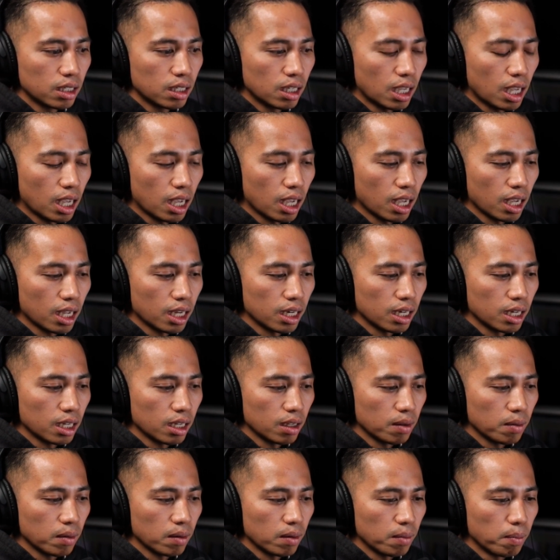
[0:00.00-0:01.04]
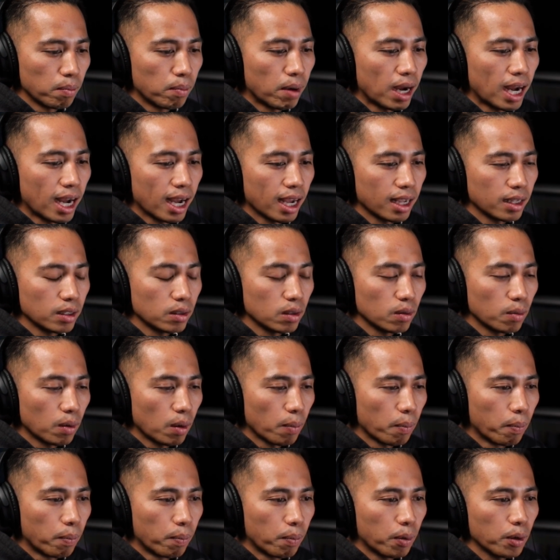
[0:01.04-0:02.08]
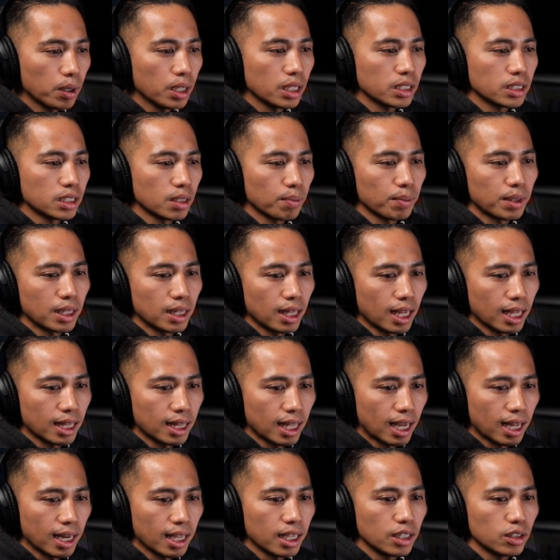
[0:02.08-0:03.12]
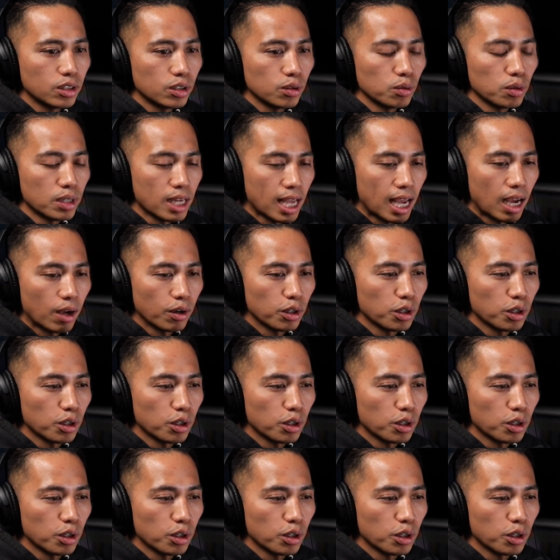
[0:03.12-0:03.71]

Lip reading: and by putting something like that into now your